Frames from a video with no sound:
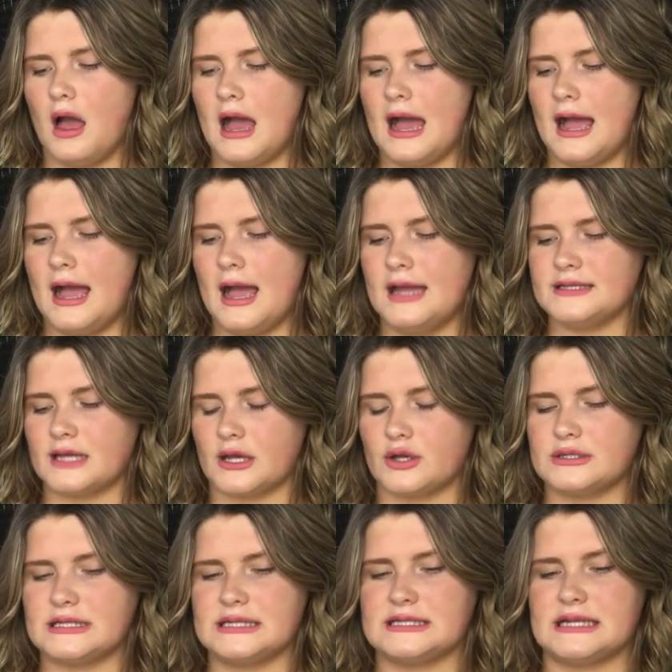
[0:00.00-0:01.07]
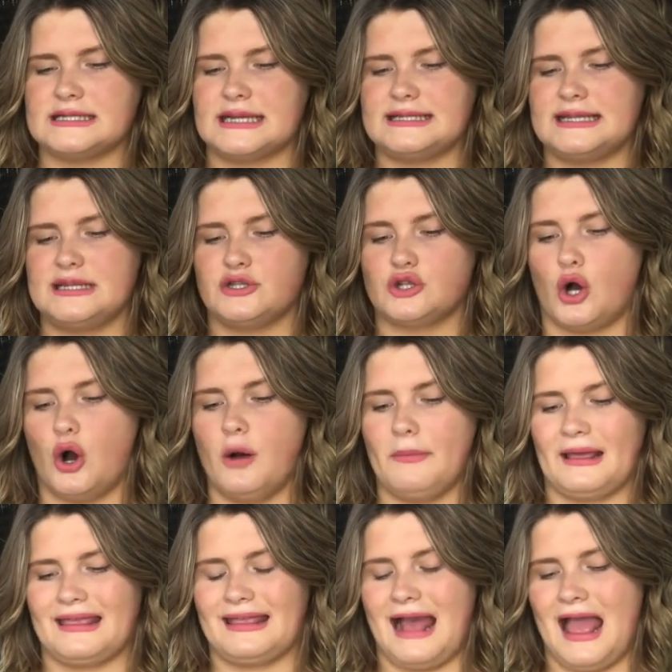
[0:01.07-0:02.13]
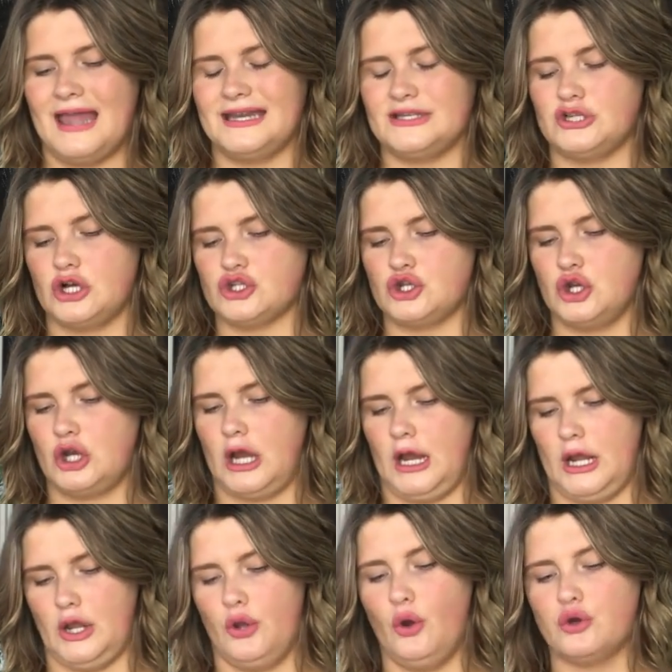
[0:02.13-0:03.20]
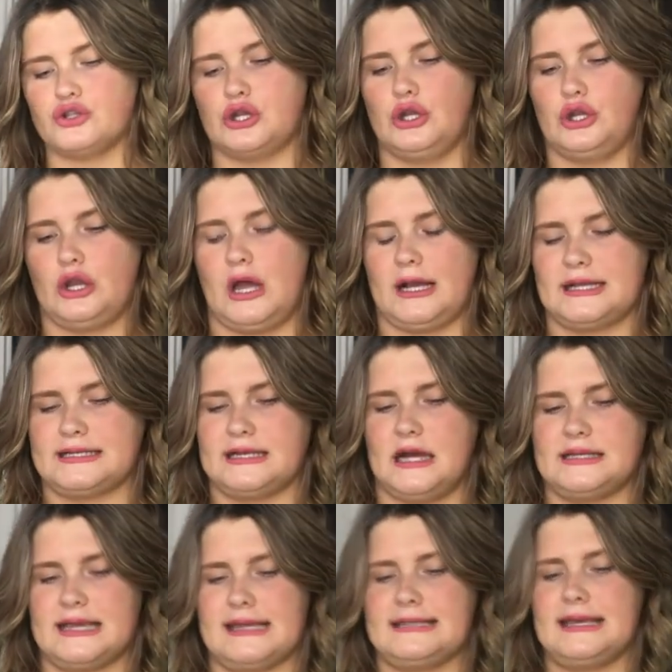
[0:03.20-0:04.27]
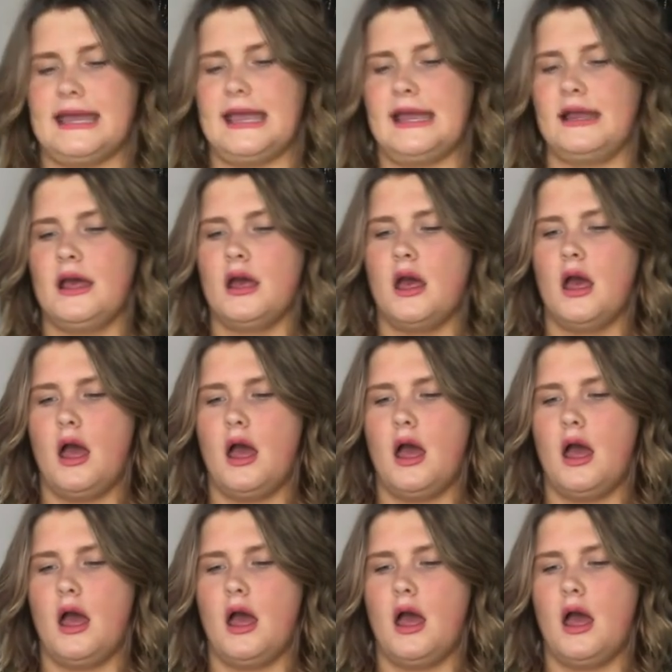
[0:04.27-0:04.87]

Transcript: and I got it from the size 18 top. Again, it does look like, not look like a size 18.